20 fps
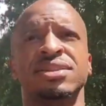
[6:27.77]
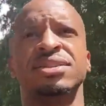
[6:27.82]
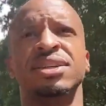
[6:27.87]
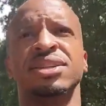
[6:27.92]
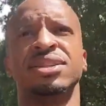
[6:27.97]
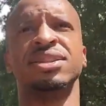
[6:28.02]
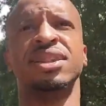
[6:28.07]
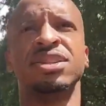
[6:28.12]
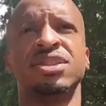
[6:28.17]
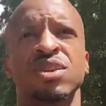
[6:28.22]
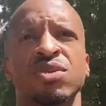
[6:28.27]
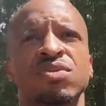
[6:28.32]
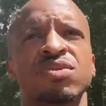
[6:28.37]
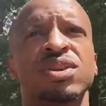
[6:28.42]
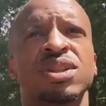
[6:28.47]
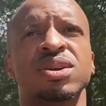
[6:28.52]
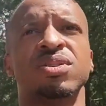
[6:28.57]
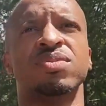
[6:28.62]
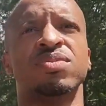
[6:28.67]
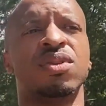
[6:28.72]
There's nothing
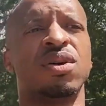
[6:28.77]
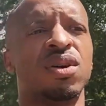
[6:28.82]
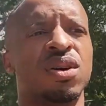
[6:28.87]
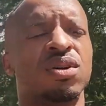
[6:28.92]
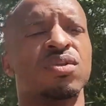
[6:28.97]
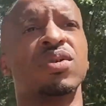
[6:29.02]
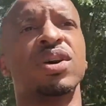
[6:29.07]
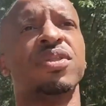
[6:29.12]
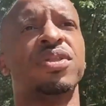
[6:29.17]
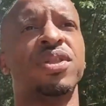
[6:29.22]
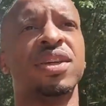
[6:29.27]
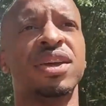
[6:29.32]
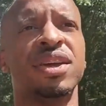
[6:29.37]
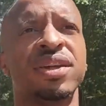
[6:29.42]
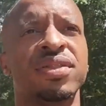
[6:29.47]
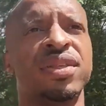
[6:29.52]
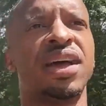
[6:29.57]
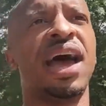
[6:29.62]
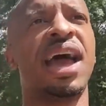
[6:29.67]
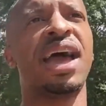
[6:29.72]
really wrong with
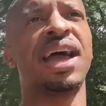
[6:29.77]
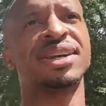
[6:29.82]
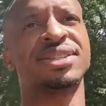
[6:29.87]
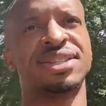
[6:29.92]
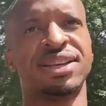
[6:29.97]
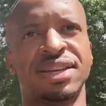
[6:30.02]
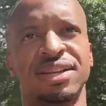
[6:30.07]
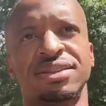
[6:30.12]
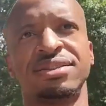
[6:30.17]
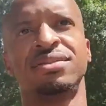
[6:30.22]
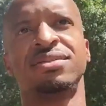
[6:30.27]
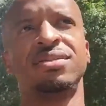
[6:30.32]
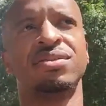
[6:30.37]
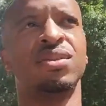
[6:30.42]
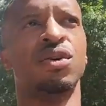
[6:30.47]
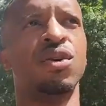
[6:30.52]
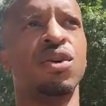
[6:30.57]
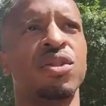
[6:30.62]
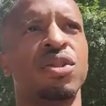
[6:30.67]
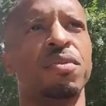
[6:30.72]
the, the asset
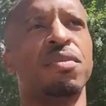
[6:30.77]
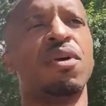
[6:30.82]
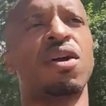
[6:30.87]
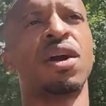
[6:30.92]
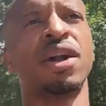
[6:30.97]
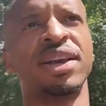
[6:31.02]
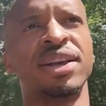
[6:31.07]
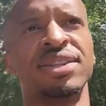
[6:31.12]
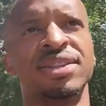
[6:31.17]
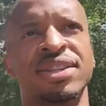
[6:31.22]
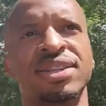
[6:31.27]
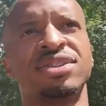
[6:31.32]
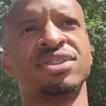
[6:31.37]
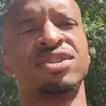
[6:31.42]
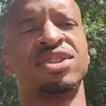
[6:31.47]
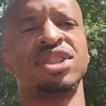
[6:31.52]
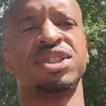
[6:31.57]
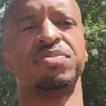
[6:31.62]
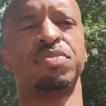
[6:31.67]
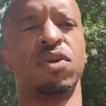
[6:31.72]
or the market. These
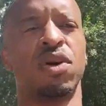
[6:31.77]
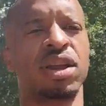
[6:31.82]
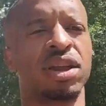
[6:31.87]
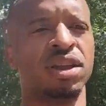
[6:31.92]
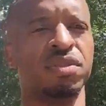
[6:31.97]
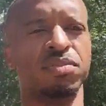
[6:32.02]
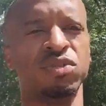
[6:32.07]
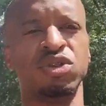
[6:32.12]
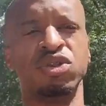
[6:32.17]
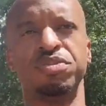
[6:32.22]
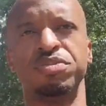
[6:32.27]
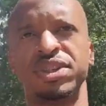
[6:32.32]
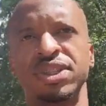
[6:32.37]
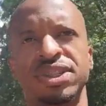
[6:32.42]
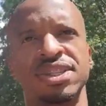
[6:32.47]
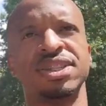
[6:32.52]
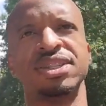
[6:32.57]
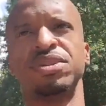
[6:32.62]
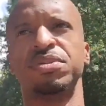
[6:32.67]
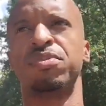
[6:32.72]
are just market
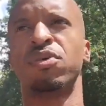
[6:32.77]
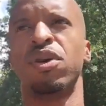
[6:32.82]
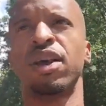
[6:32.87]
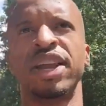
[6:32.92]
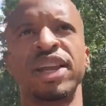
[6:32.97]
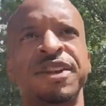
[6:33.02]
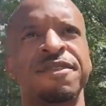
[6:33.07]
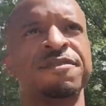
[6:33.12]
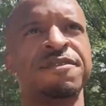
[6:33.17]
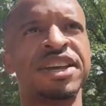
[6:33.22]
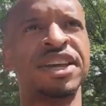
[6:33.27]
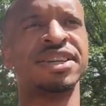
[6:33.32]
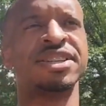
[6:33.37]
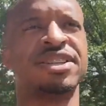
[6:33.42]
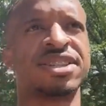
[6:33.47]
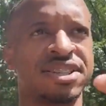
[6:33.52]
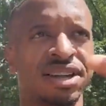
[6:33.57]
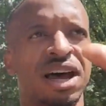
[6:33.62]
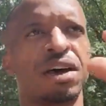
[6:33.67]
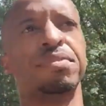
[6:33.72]
movements. These are market
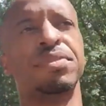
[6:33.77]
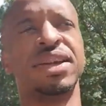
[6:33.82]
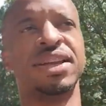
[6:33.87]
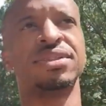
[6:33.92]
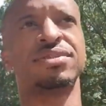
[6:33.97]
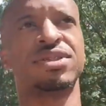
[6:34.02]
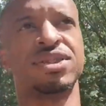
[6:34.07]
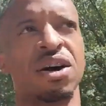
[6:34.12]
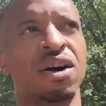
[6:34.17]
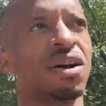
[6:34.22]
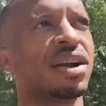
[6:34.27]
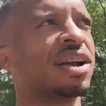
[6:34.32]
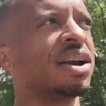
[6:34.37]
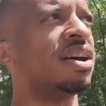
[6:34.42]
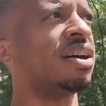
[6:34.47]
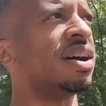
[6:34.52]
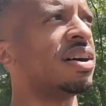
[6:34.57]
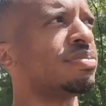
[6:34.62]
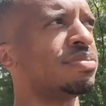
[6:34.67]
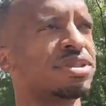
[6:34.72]
events. I meant, sorry,
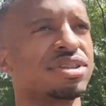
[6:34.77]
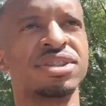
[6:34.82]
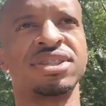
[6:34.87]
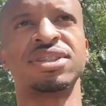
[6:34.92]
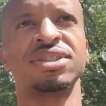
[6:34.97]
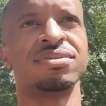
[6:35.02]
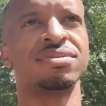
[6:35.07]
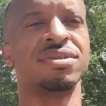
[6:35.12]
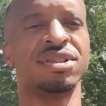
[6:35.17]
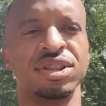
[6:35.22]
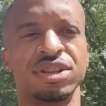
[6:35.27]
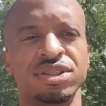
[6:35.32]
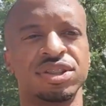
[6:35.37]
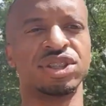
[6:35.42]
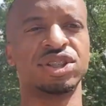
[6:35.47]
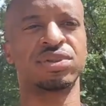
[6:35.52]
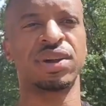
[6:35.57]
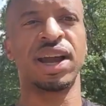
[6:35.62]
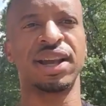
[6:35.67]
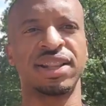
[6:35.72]
y'all. I'm just a little
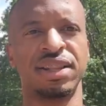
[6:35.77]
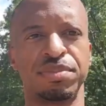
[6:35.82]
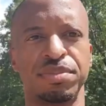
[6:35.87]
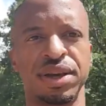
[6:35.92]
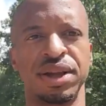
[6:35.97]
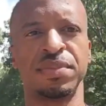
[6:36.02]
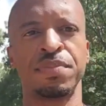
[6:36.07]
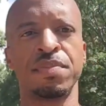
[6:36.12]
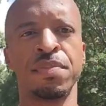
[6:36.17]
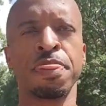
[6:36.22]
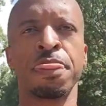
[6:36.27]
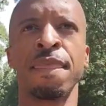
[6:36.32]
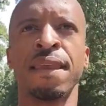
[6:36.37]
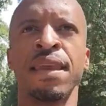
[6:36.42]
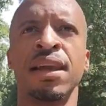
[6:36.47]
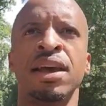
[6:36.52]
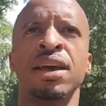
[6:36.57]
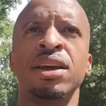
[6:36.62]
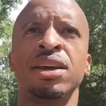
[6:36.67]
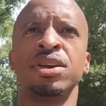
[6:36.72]
distracted, but
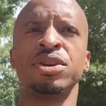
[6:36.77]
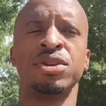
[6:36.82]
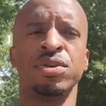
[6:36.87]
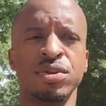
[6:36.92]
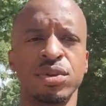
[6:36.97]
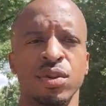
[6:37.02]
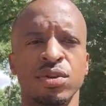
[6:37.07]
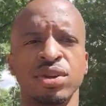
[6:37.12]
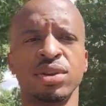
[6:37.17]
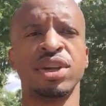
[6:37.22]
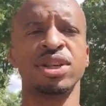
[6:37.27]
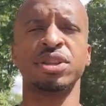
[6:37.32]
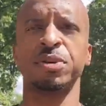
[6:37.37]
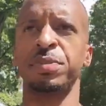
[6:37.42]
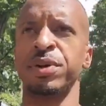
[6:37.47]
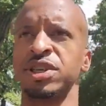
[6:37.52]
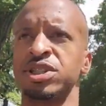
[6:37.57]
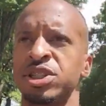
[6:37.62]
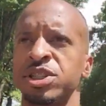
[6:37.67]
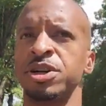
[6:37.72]
you know, you get the
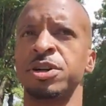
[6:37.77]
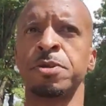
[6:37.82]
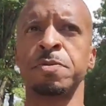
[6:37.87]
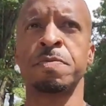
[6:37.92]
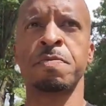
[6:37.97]
picture.